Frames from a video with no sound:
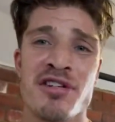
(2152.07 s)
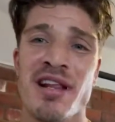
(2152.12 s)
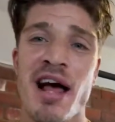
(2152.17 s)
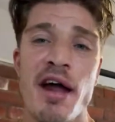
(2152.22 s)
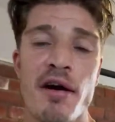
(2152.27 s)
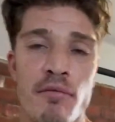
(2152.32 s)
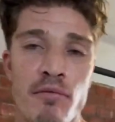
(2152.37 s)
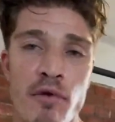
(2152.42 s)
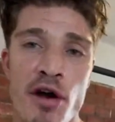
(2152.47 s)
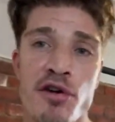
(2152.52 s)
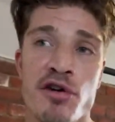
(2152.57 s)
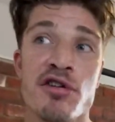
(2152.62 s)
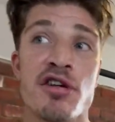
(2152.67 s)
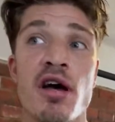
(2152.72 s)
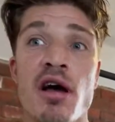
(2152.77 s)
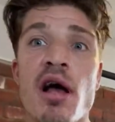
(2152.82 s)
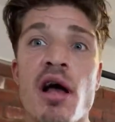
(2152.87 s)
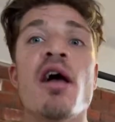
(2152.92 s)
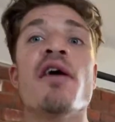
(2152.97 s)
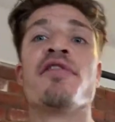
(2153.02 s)
A lot of runners,
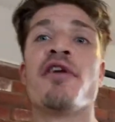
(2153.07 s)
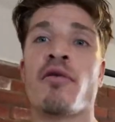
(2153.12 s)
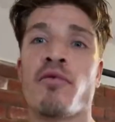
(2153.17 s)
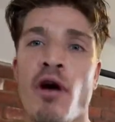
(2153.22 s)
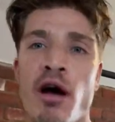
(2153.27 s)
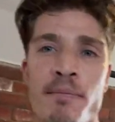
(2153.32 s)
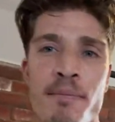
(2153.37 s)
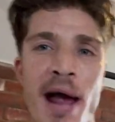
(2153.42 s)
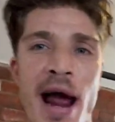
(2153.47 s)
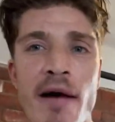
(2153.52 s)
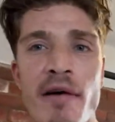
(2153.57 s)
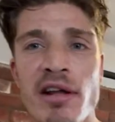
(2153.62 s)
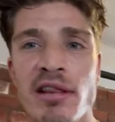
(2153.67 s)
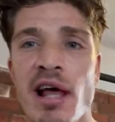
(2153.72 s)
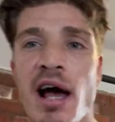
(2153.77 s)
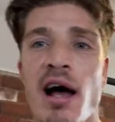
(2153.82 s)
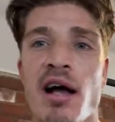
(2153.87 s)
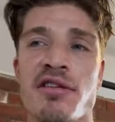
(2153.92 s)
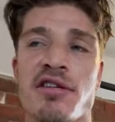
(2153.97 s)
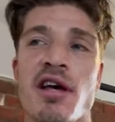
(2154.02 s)
they'll run
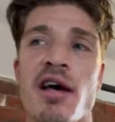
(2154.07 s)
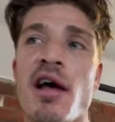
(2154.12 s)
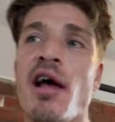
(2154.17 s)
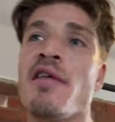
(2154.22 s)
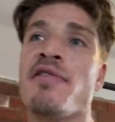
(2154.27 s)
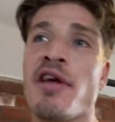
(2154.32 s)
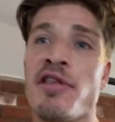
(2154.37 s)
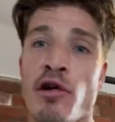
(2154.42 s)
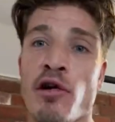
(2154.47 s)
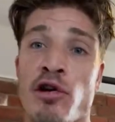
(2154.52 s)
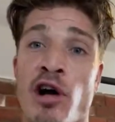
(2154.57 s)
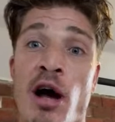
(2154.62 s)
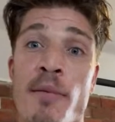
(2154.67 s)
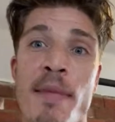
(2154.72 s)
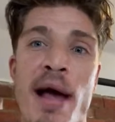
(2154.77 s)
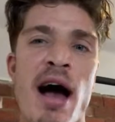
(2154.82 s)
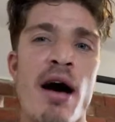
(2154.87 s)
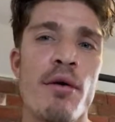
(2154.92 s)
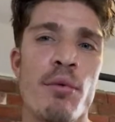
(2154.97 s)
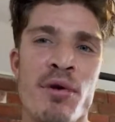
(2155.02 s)
marathons, then they'll come
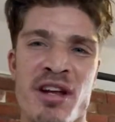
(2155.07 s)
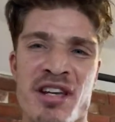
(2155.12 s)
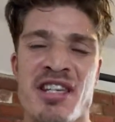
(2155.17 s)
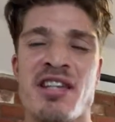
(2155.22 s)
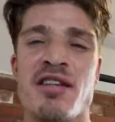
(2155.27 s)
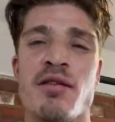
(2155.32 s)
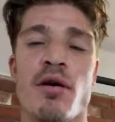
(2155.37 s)
out with a